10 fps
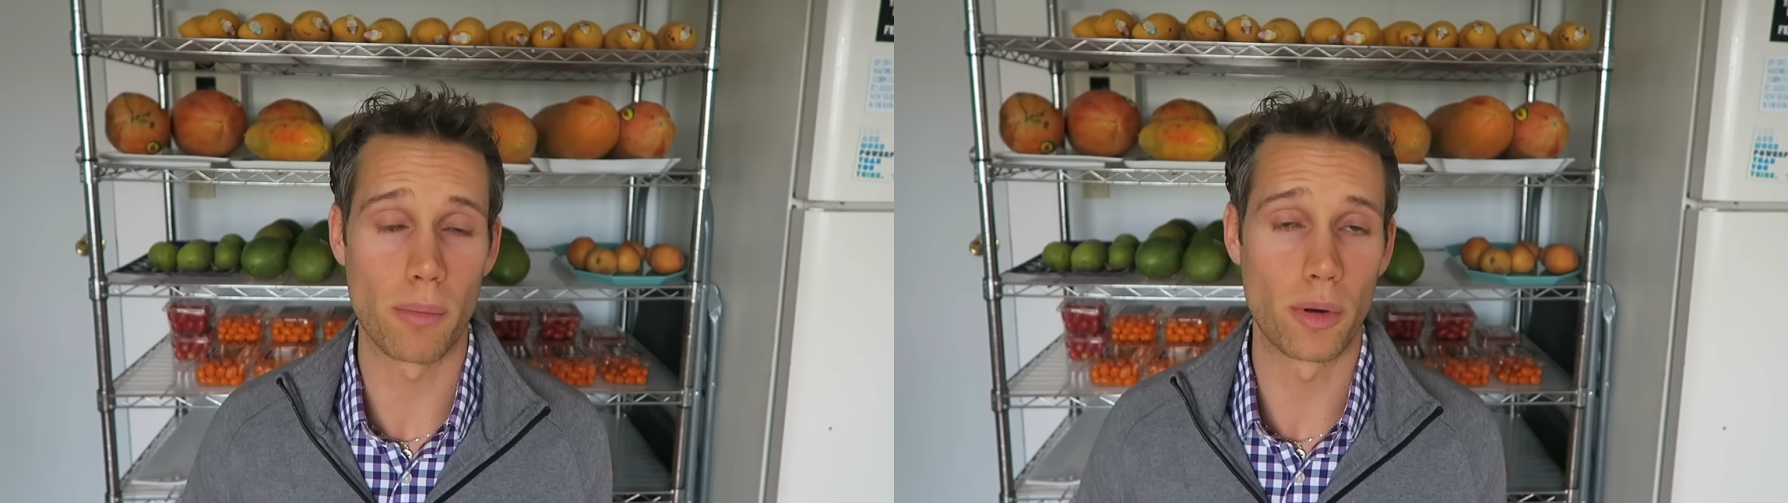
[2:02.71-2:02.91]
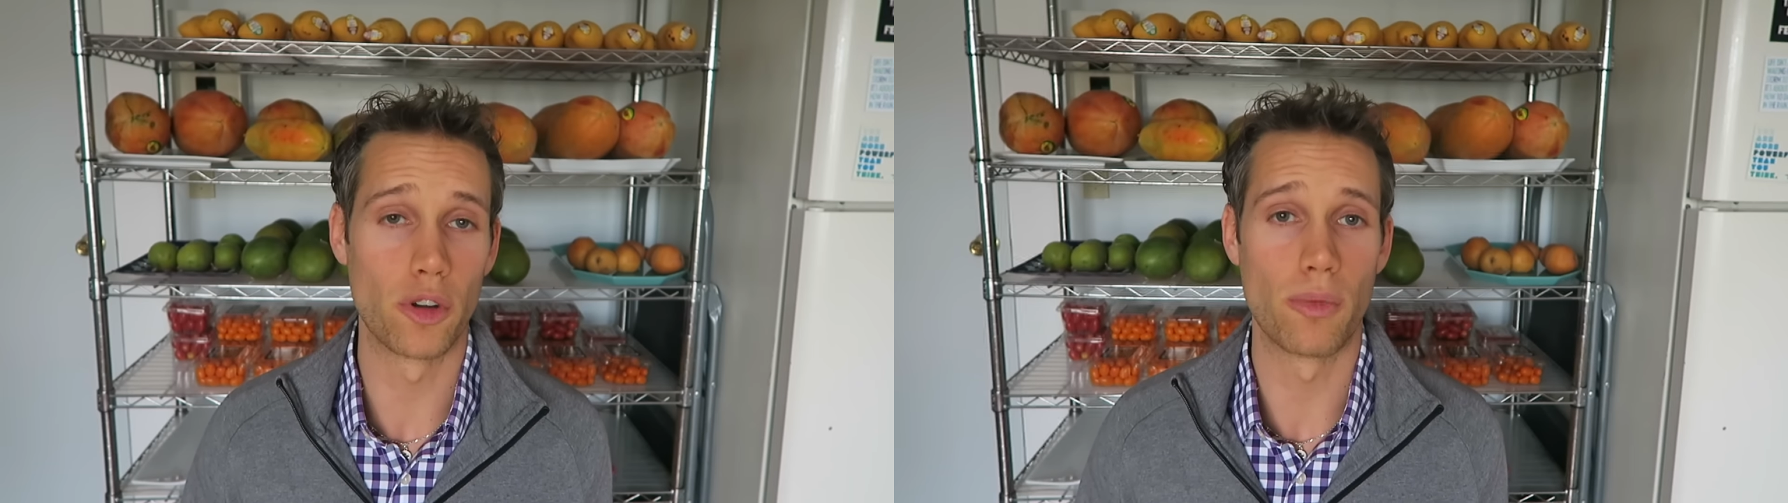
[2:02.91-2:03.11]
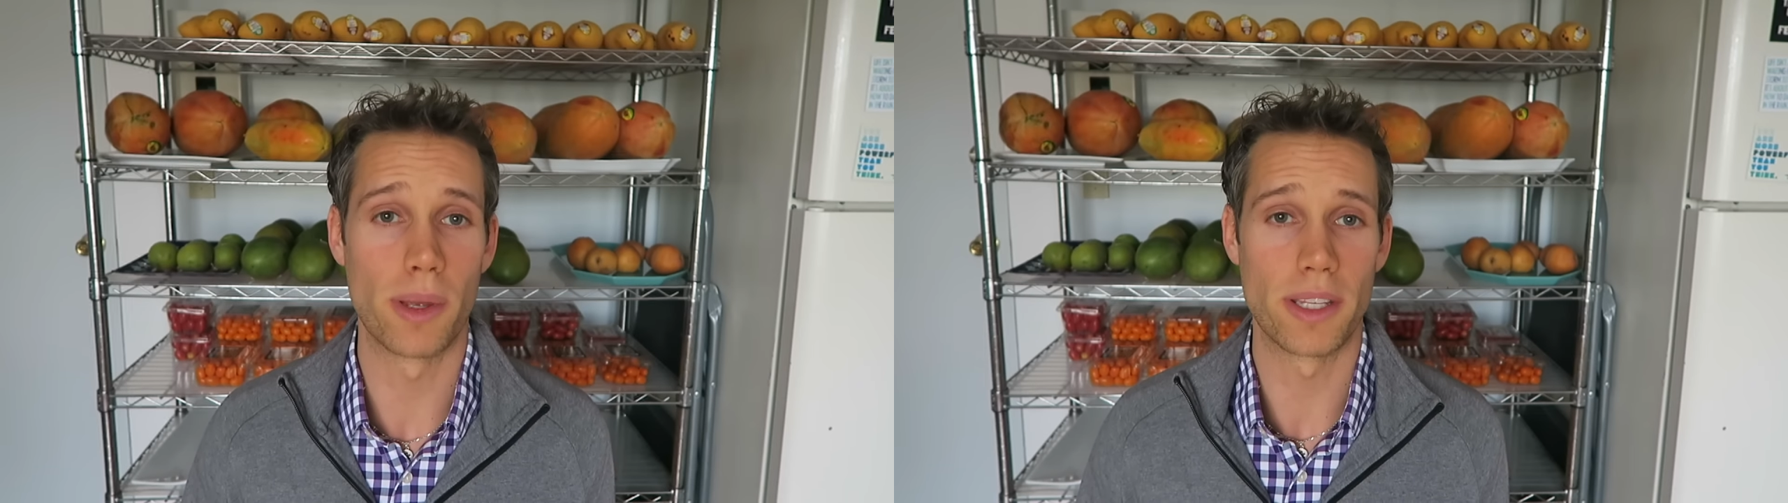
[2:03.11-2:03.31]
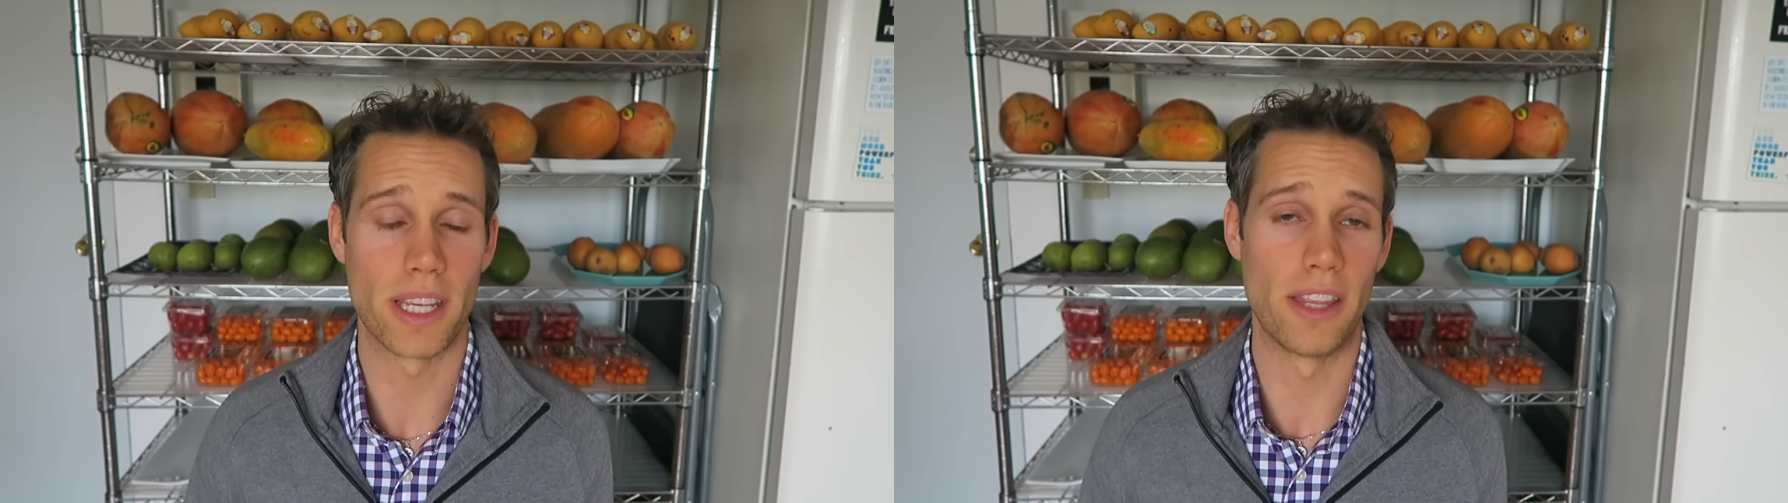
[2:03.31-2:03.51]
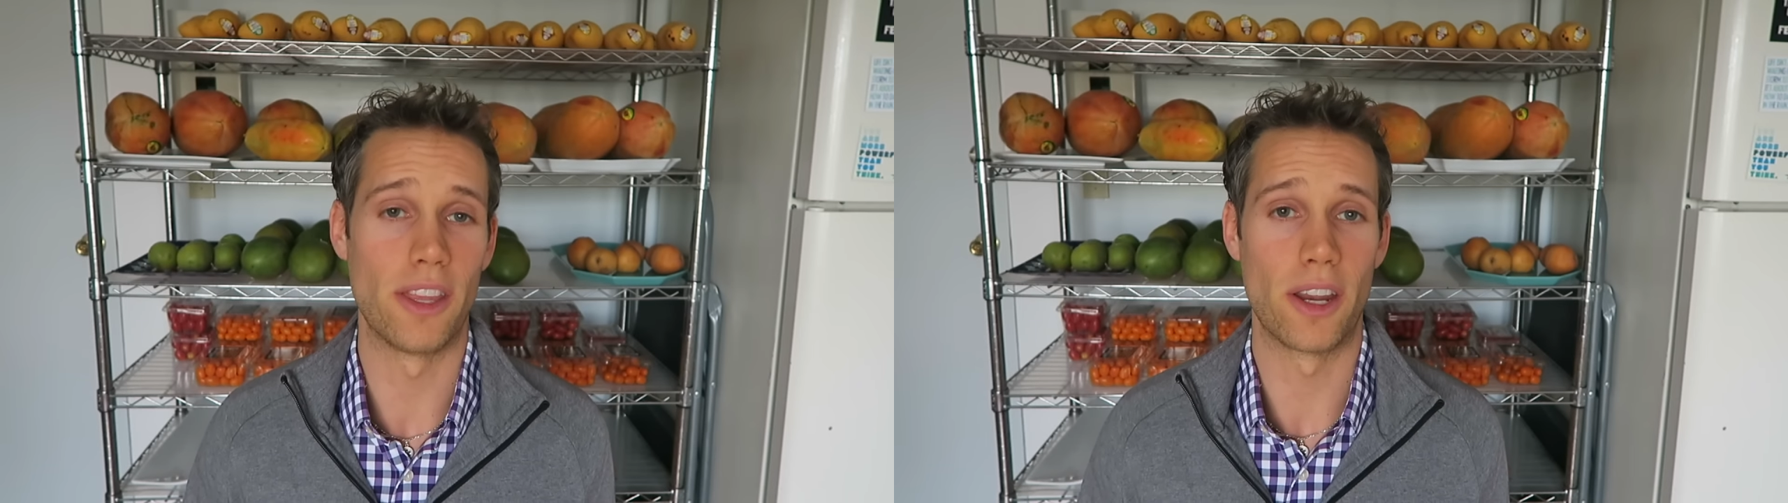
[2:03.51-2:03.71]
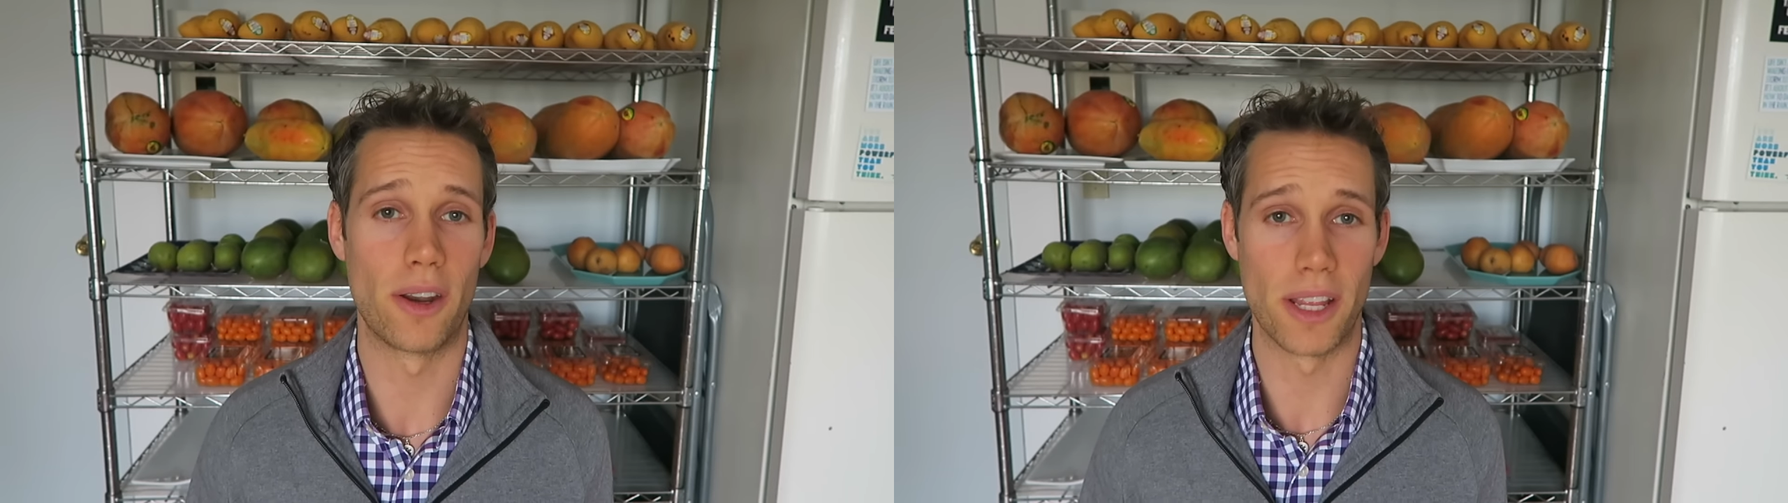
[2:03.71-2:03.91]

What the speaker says: improvements in their